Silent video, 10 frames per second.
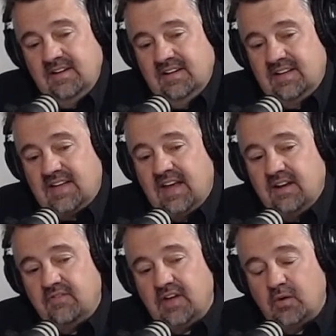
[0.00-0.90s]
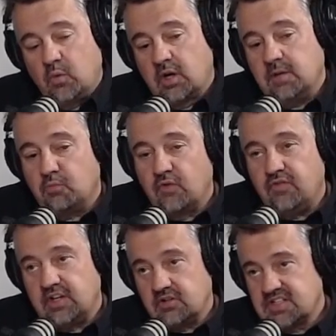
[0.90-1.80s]
kind of working more
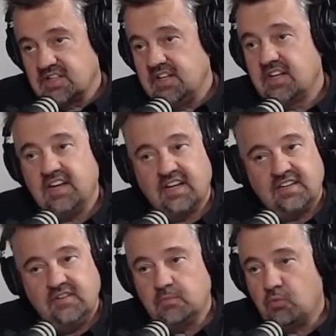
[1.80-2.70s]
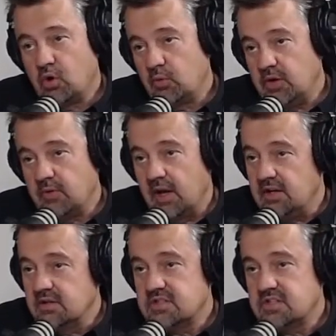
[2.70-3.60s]
vigorously to connect even more Red
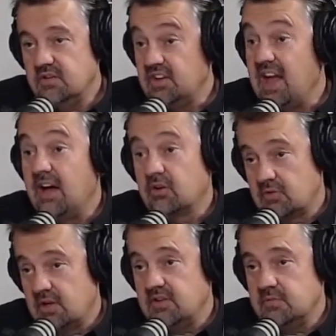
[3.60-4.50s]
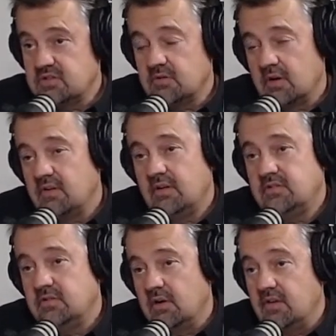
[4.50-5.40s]
Raiders using algorithms
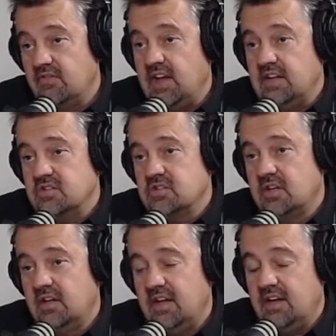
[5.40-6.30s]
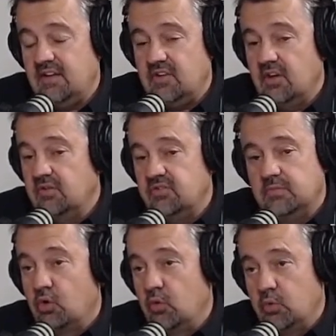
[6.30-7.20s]
to our advantage, and even those in
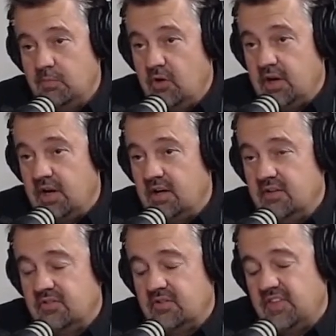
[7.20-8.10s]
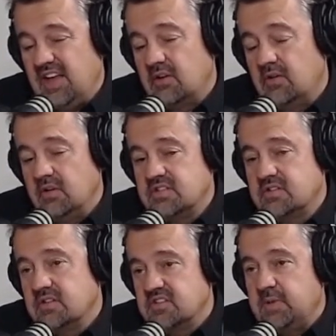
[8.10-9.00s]
more remote areas. So that goal is
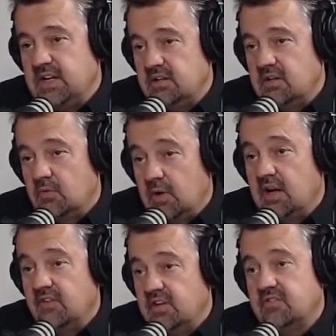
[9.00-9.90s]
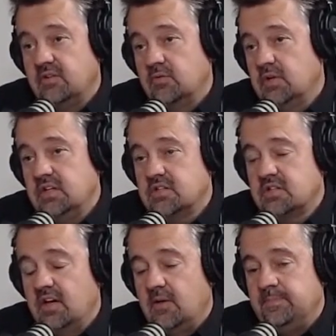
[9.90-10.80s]
to expand our relevance and reach
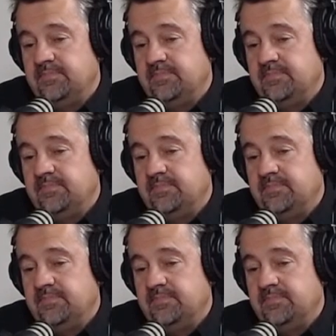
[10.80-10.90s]
to help